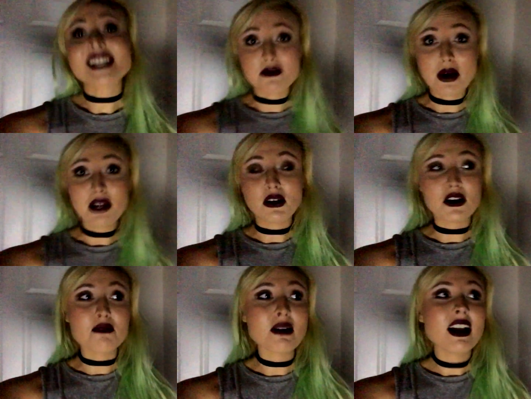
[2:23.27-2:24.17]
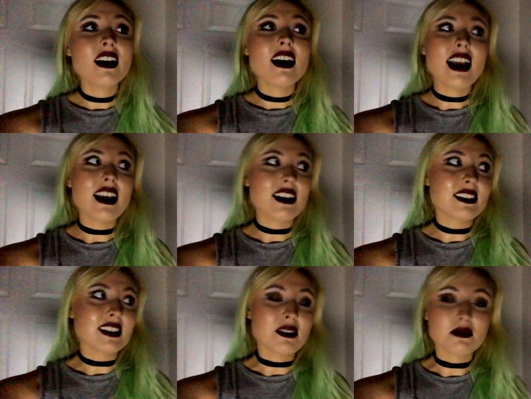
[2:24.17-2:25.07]
I set my alarm
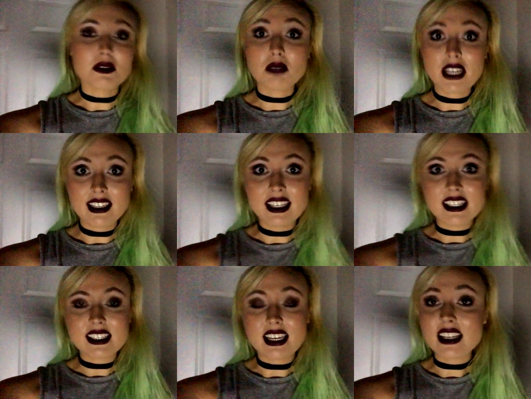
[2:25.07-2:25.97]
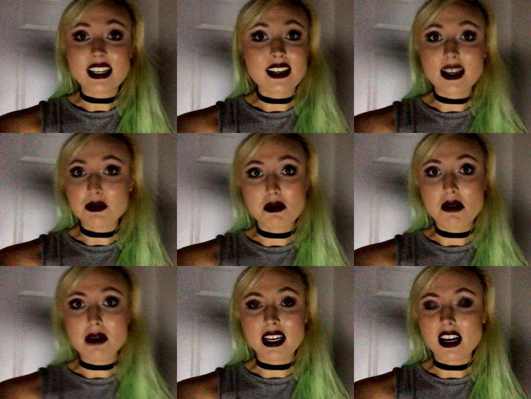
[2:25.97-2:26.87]
and um, to play this. Yes, I slept in
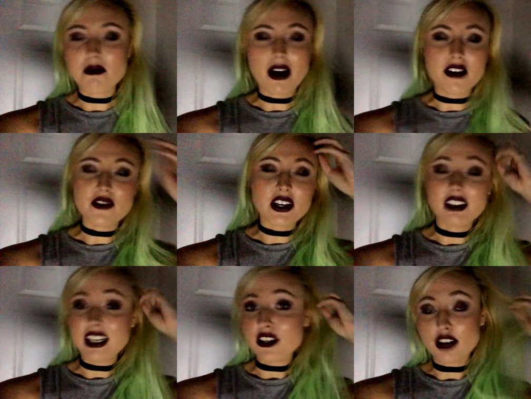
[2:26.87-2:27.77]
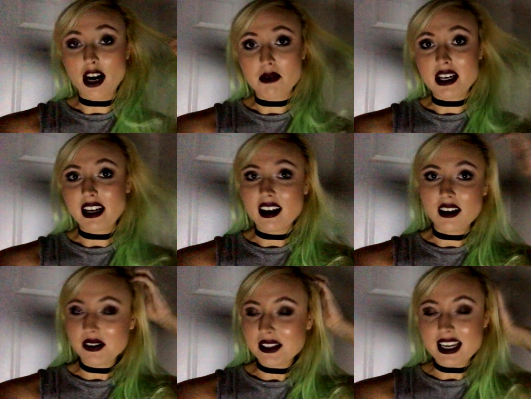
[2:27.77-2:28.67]
my makeup. I feel like crap right
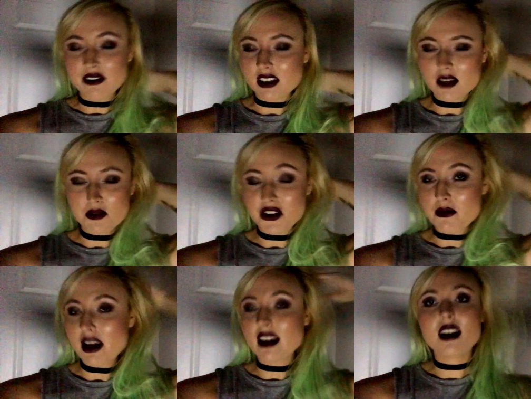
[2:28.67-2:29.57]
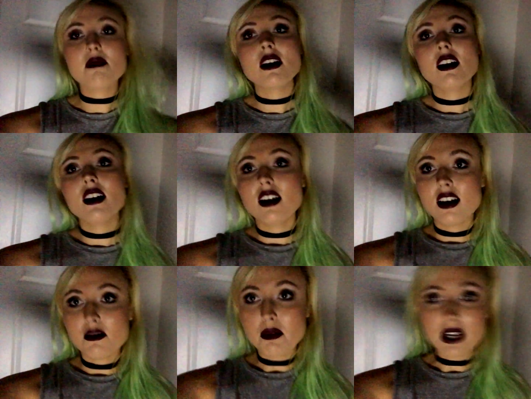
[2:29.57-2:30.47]
now. Never sleep in your makeup.
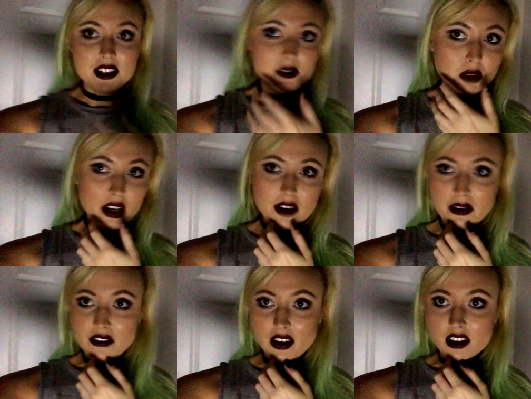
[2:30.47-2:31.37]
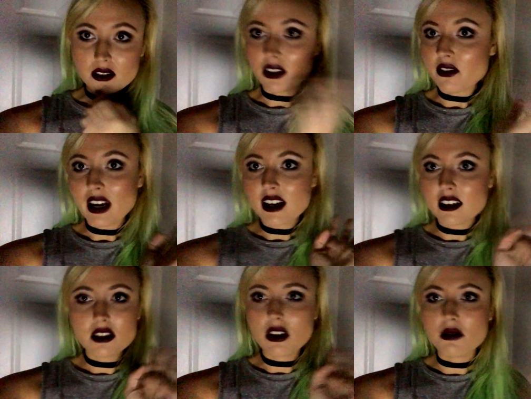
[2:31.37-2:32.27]
But I just blotted my face really
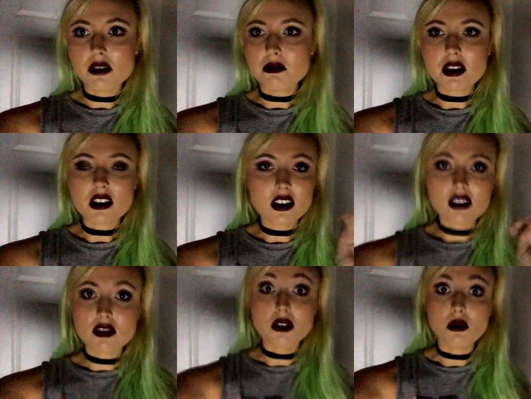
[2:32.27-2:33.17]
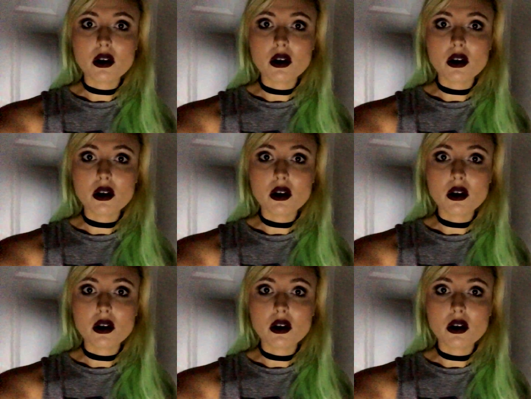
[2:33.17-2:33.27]
fast so I wouldn't be like so